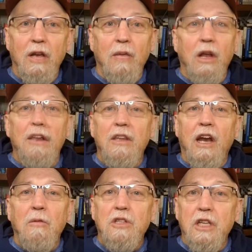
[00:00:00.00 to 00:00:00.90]
Well, and then
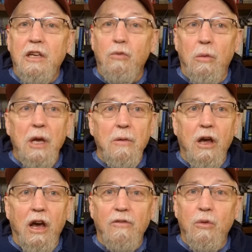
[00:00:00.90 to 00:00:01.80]
I was thinking, well, maybe
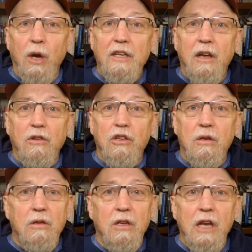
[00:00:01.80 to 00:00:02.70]
I'll have to wait till
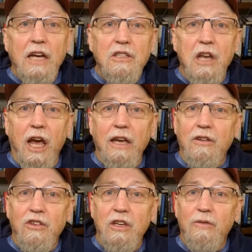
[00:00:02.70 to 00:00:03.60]
the next night,
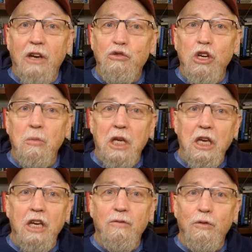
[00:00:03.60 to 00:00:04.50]
see if I dream
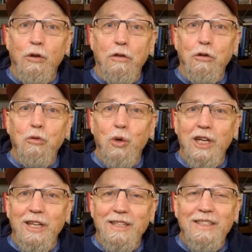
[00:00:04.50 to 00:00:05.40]
again for a 3rd
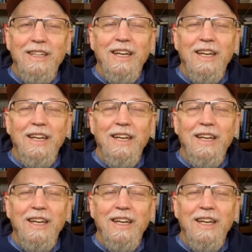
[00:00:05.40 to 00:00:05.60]
witness.